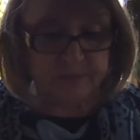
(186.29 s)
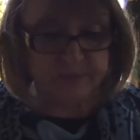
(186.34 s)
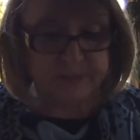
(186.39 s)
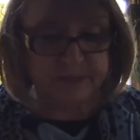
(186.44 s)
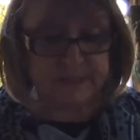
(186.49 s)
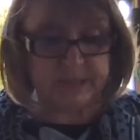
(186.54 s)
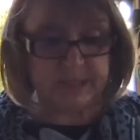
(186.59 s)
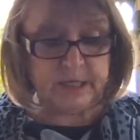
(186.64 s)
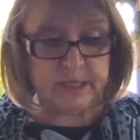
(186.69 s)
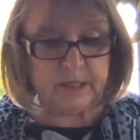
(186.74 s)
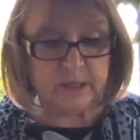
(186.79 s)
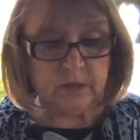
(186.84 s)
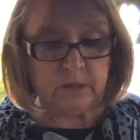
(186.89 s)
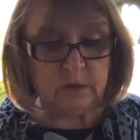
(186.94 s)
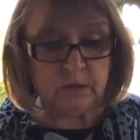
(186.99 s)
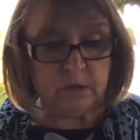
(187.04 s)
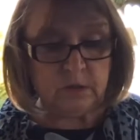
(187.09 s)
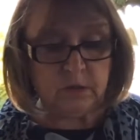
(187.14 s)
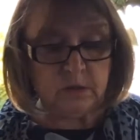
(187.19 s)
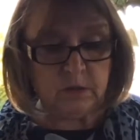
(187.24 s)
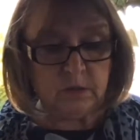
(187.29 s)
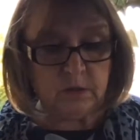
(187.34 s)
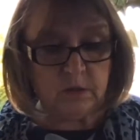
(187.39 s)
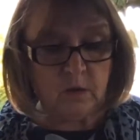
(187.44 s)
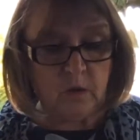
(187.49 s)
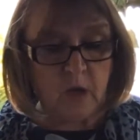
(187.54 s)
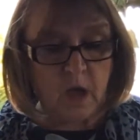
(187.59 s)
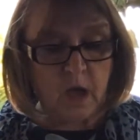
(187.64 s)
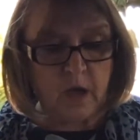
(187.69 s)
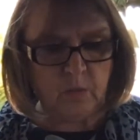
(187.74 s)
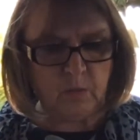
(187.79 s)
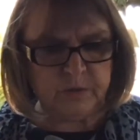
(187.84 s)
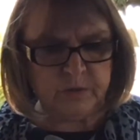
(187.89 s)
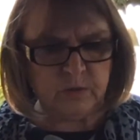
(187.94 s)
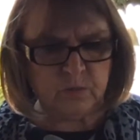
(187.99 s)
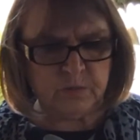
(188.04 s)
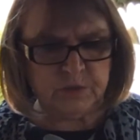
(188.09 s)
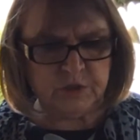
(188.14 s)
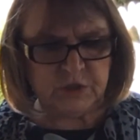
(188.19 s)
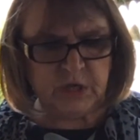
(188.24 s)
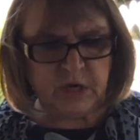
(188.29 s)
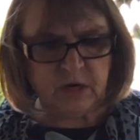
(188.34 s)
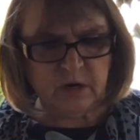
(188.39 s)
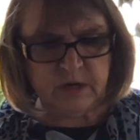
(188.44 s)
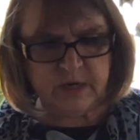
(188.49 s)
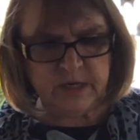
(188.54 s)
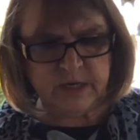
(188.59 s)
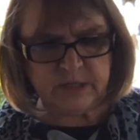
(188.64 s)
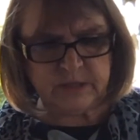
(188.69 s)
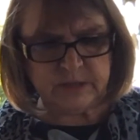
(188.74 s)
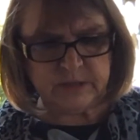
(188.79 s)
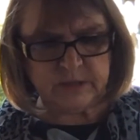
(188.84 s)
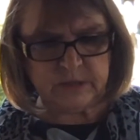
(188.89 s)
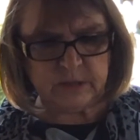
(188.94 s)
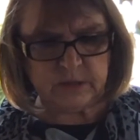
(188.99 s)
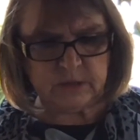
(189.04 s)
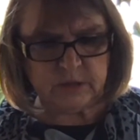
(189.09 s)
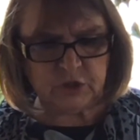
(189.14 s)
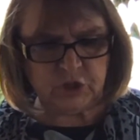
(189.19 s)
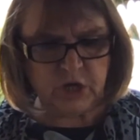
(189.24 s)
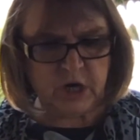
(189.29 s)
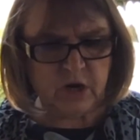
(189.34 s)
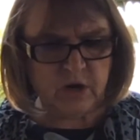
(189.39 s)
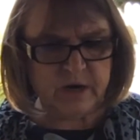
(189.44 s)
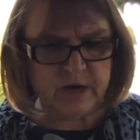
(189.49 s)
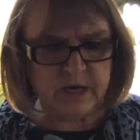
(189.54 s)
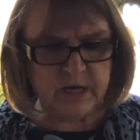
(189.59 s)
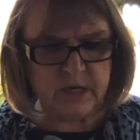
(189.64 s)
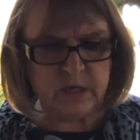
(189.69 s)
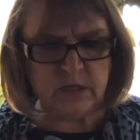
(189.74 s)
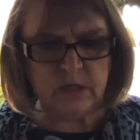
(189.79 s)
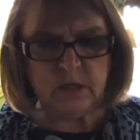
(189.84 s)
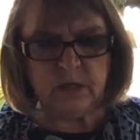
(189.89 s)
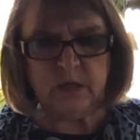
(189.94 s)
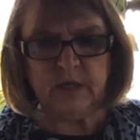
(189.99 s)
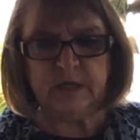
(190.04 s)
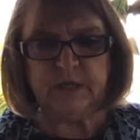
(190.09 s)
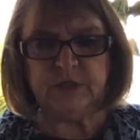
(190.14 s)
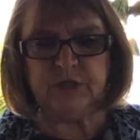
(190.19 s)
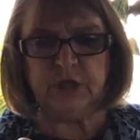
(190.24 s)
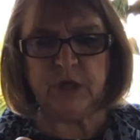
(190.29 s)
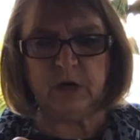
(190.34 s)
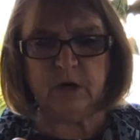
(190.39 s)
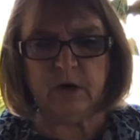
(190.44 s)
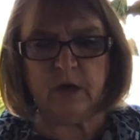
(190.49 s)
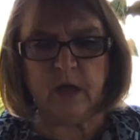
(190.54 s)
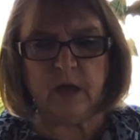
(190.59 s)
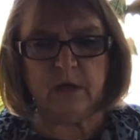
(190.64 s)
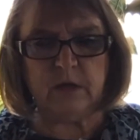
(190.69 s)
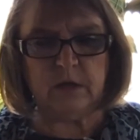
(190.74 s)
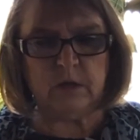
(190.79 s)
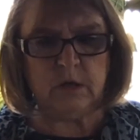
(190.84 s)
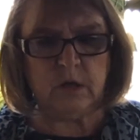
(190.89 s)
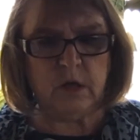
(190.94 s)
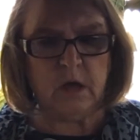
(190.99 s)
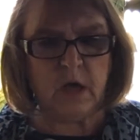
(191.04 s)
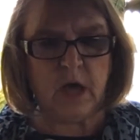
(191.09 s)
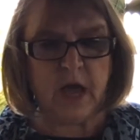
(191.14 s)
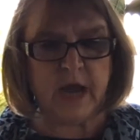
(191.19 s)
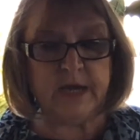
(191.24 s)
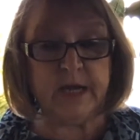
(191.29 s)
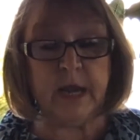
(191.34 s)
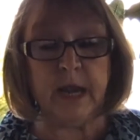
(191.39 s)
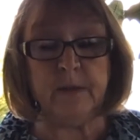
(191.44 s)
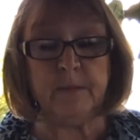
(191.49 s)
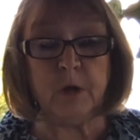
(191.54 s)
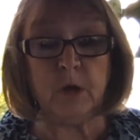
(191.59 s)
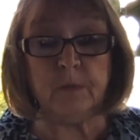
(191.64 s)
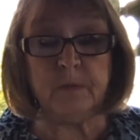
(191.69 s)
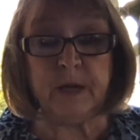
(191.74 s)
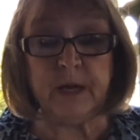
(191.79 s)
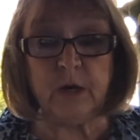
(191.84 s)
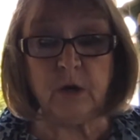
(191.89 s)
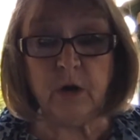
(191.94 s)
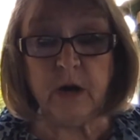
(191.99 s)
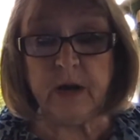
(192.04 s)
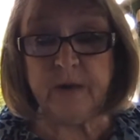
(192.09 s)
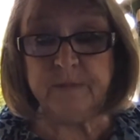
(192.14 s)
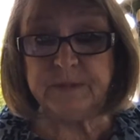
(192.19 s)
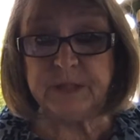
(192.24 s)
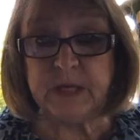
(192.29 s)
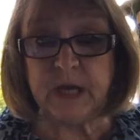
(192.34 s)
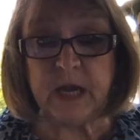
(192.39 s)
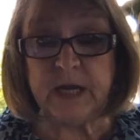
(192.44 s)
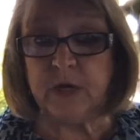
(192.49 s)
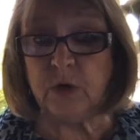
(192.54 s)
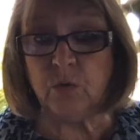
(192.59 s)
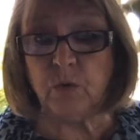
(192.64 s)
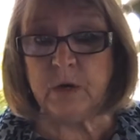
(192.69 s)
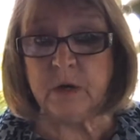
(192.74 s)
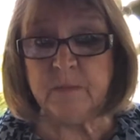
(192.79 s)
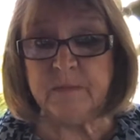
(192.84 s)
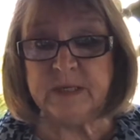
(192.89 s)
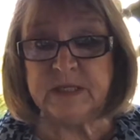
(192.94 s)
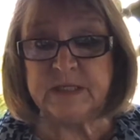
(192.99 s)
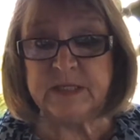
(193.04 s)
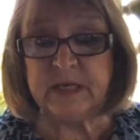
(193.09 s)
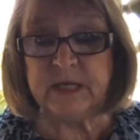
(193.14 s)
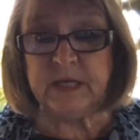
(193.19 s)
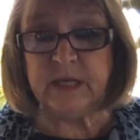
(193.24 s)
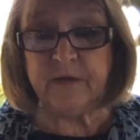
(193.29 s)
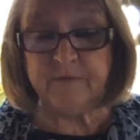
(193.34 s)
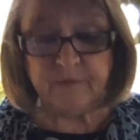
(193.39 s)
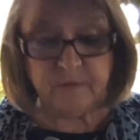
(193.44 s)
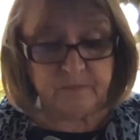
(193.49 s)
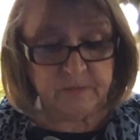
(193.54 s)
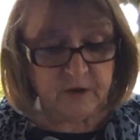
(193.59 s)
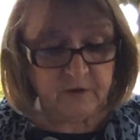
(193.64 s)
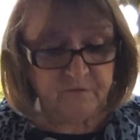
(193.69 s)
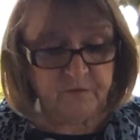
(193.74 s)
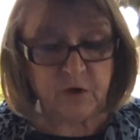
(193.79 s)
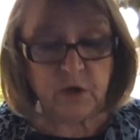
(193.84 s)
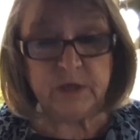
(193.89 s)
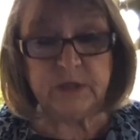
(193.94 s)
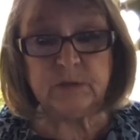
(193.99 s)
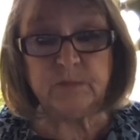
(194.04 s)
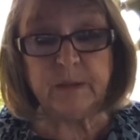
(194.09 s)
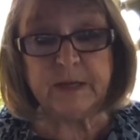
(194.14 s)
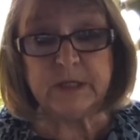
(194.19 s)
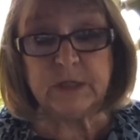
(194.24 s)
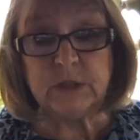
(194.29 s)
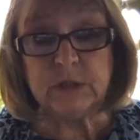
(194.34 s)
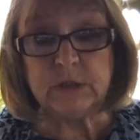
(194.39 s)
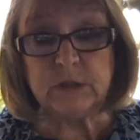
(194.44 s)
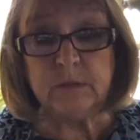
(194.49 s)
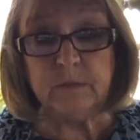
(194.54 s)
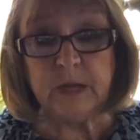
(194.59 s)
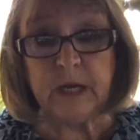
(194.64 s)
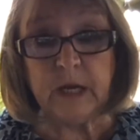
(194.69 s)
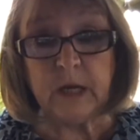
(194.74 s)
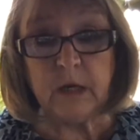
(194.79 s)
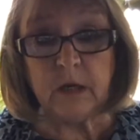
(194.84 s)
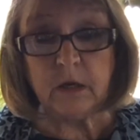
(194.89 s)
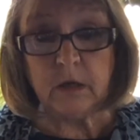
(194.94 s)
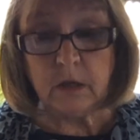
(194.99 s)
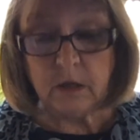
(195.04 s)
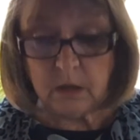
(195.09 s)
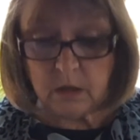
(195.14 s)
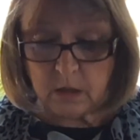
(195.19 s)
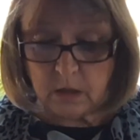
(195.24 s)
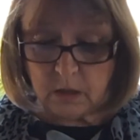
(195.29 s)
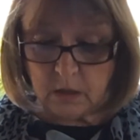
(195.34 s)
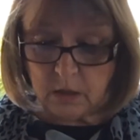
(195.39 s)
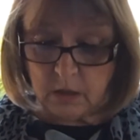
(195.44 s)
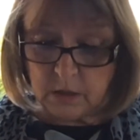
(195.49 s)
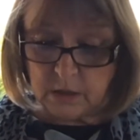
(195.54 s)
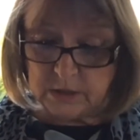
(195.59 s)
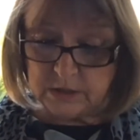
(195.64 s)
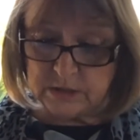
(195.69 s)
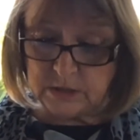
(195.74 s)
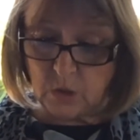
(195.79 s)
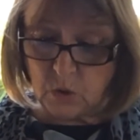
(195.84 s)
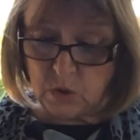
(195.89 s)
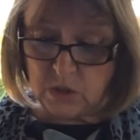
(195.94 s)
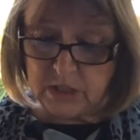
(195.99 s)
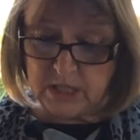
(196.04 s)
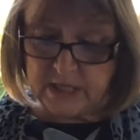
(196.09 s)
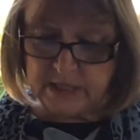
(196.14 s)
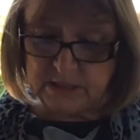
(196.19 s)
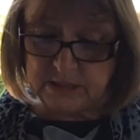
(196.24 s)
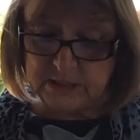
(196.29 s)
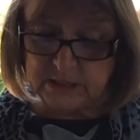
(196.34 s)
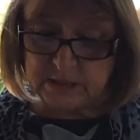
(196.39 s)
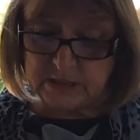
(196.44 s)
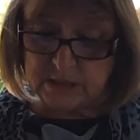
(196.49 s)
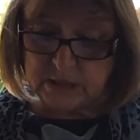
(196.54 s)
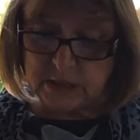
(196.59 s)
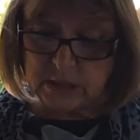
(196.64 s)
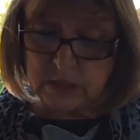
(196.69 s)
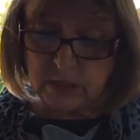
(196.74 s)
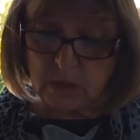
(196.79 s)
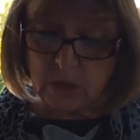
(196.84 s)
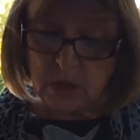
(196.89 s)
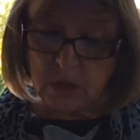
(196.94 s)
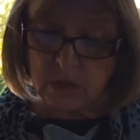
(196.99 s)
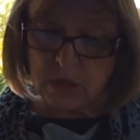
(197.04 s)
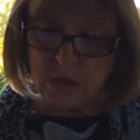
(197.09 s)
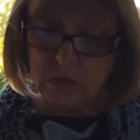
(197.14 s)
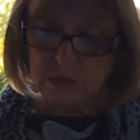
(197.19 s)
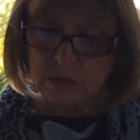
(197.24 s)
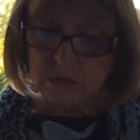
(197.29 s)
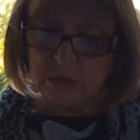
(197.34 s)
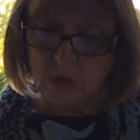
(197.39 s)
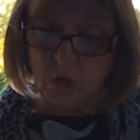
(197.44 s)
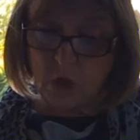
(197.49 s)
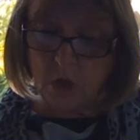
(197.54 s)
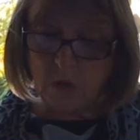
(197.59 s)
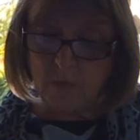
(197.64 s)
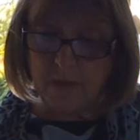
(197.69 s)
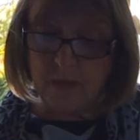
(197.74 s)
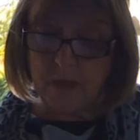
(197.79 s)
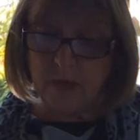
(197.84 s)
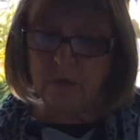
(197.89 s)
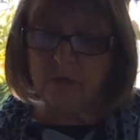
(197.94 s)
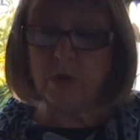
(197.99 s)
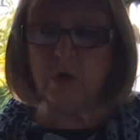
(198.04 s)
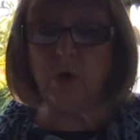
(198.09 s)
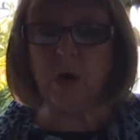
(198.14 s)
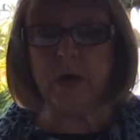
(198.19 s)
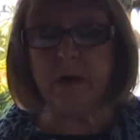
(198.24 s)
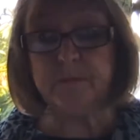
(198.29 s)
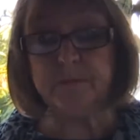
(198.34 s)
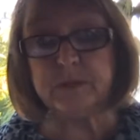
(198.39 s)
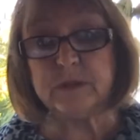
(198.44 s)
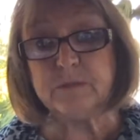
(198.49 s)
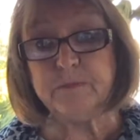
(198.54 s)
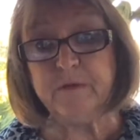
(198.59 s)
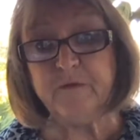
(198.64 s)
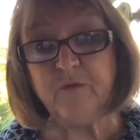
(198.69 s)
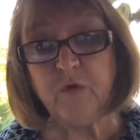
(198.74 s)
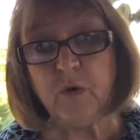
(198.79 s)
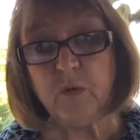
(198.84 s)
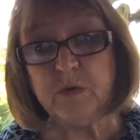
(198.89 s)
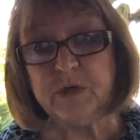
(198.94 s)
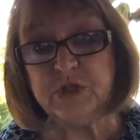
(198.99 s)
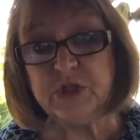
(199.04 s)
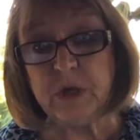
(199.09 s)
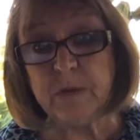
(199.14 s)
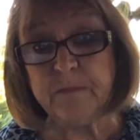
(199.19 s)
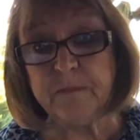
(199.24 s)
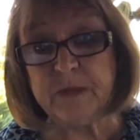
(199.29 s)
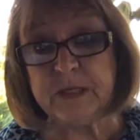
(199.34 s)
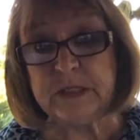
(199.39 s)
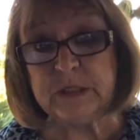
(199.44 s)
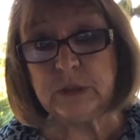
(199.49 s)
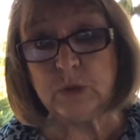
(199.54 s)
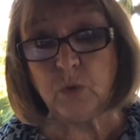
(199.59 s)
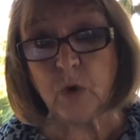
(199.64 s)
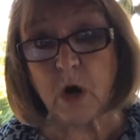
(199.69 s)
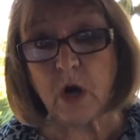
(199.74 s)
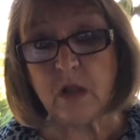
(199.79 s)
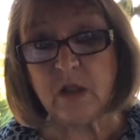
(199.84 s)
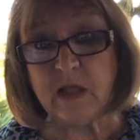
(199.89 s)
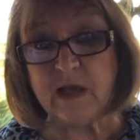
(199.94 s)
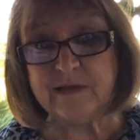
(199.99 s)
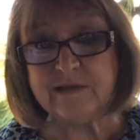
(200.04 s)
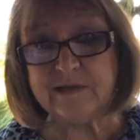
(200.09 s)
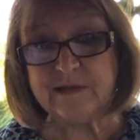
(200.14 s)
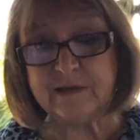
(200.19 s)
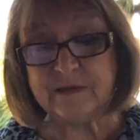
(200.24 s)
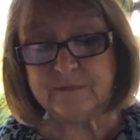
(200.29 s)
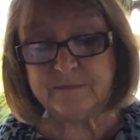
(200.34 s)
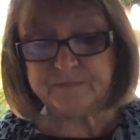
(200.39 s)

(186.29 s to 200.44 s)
missing. I wonder where Jerry is. Jerry, Jerry. I name all my grapes and I don't want to miss any of them. They're very special to me. So let's talk about grapes before we jump into our lesson.